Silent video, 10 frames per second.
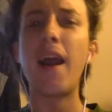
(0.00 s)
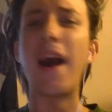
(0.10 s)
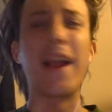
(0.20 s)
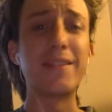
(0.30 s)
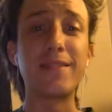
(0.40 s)

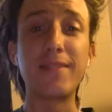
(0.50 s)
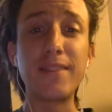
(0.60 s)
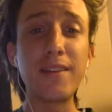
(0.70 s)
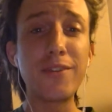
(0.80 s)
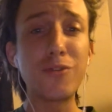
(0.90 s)
I
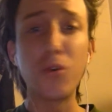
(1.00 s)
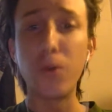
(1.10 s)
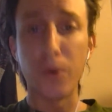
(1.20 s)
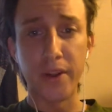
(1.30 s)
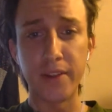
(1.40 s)
see
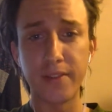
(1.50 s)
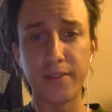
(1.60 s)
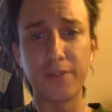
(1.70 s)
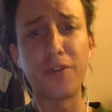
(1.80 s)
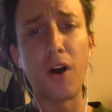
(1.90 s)

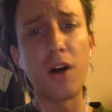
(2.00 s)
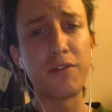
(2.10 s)
tourists fall